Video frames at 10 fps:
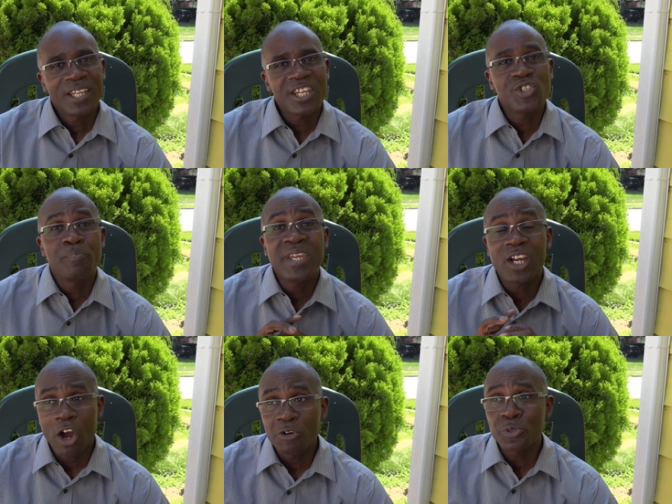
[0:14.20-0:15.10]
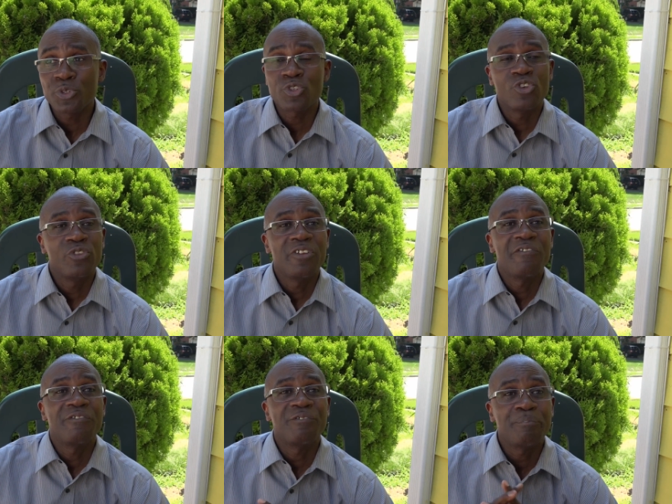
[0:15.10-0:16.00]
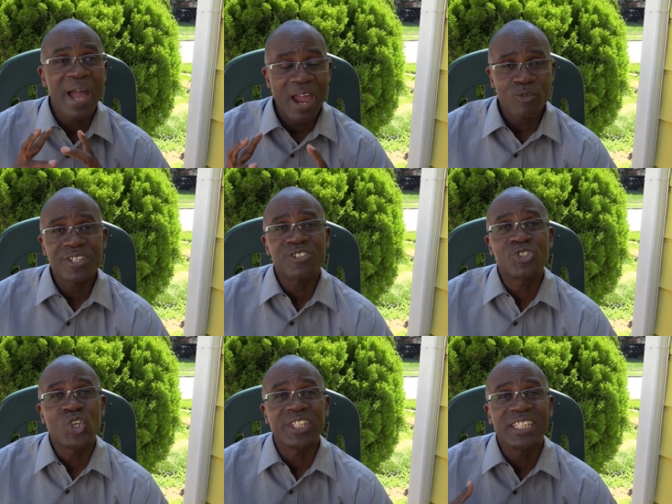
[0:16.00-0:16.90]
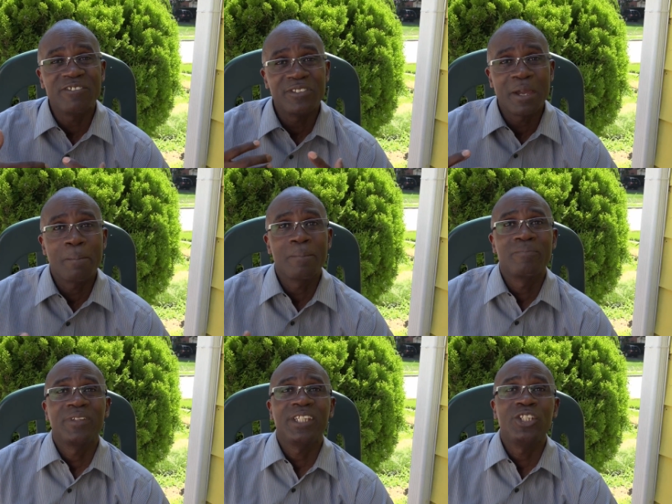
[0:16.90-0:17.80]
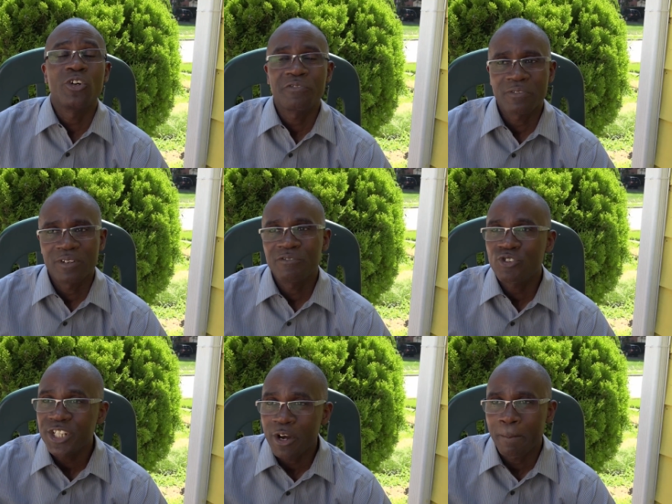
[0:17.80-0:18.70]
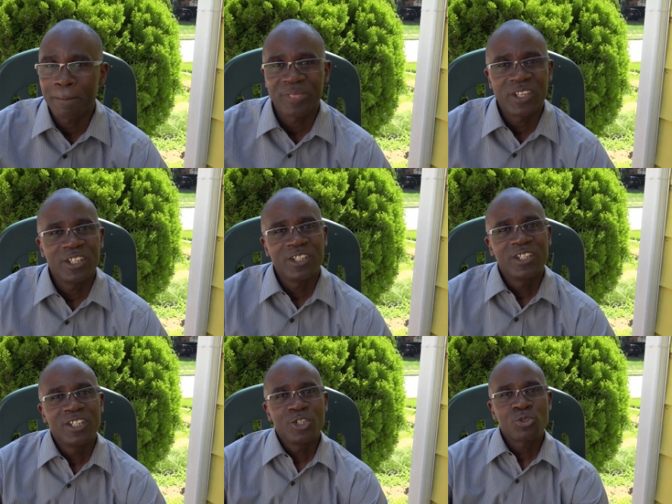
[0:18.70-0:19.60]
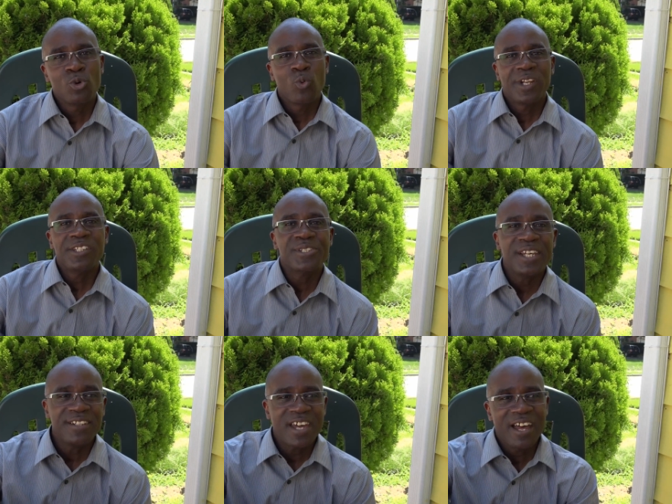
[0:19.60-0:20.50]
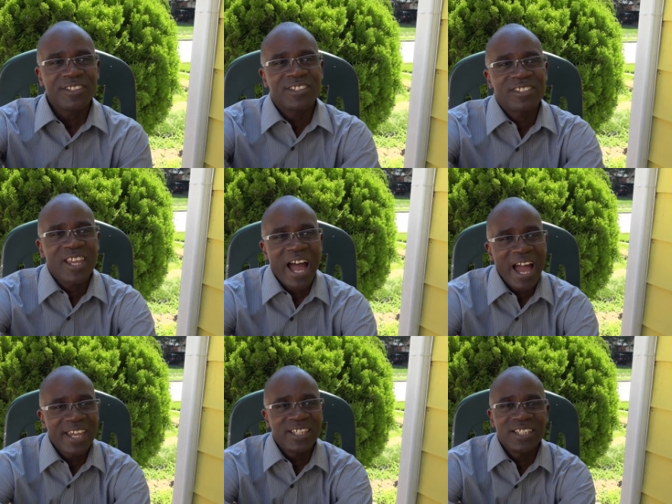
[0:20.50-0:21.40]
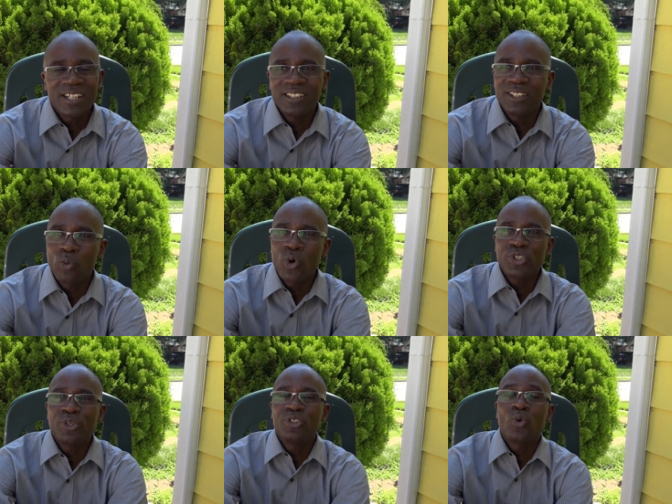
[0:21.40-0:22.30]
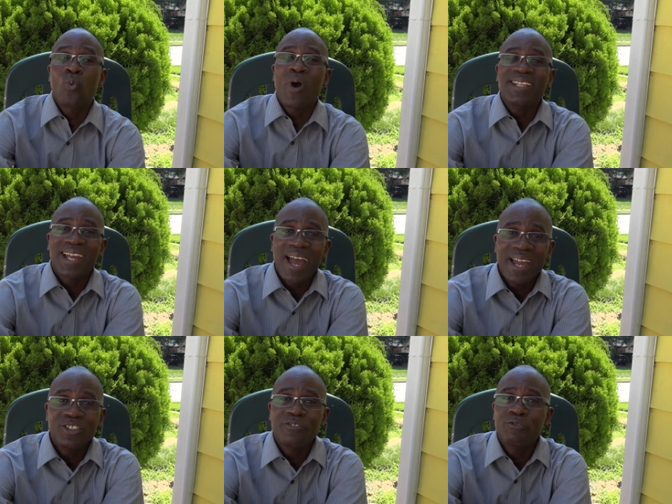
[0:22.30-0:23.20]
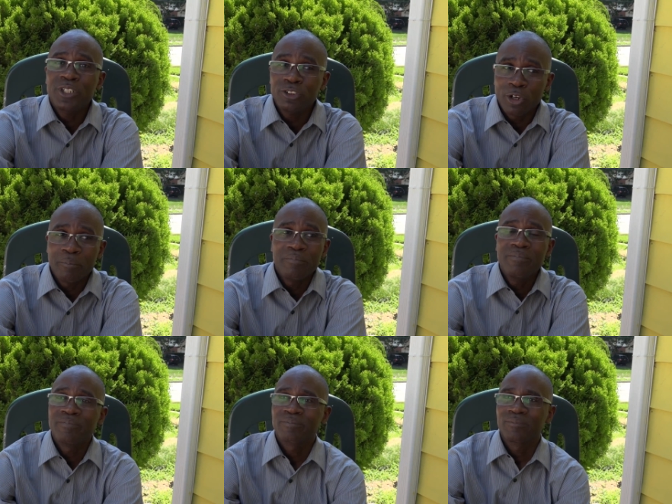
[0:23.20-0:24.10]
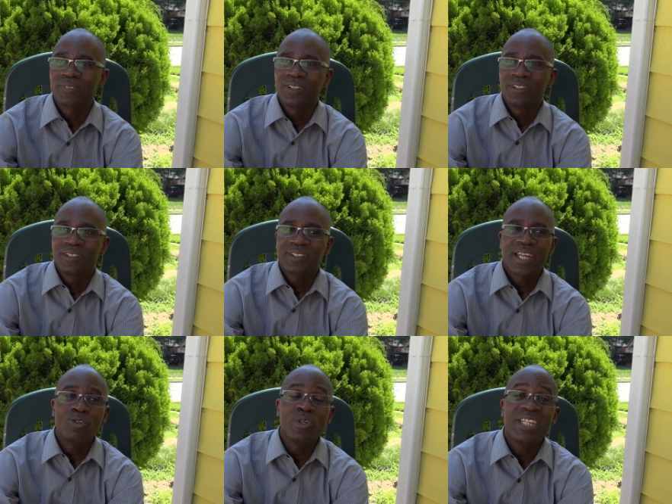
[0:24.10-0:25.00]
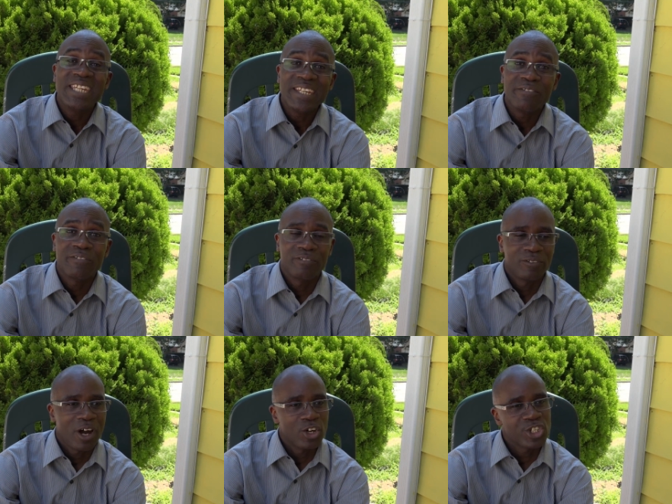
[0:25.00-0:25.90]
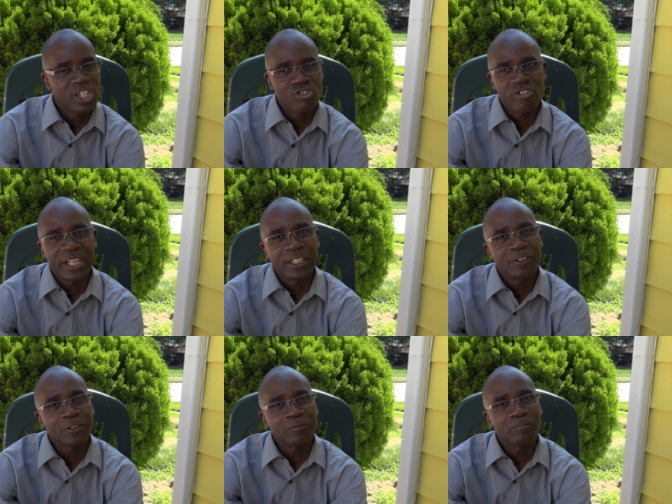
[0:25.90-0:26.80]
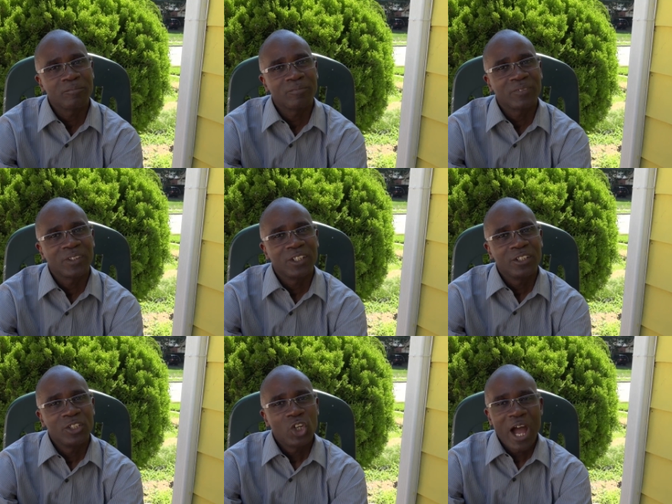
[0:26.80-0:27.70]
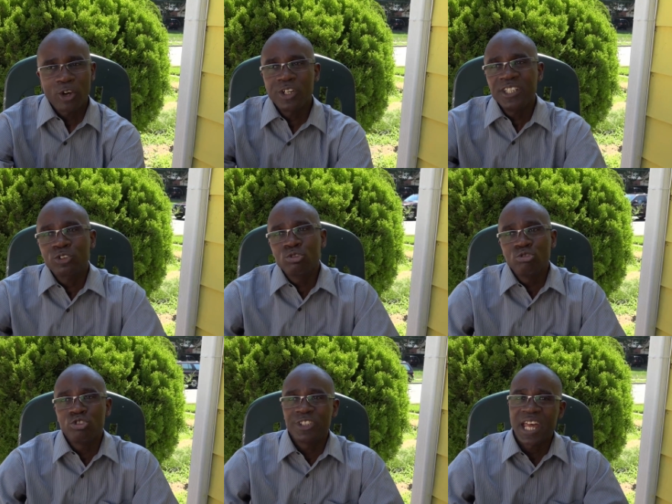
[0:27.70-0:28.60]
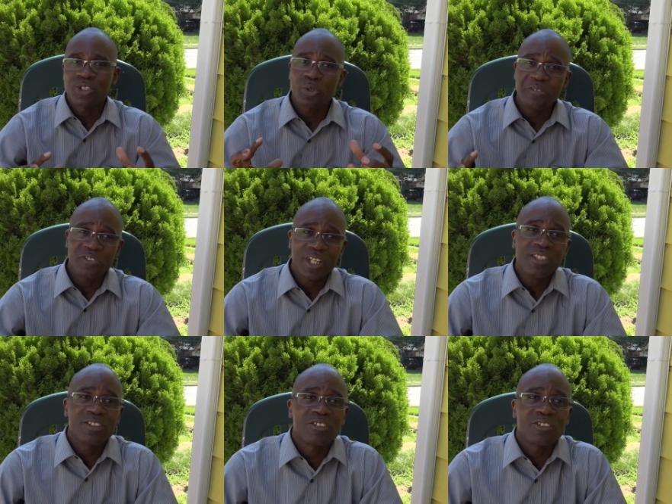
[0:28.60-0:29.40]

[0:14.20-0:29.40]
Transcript: is because the parents don't give them enough freedom. So when he said that, I wondered what kind of freedom can we give our children. According to that reverend,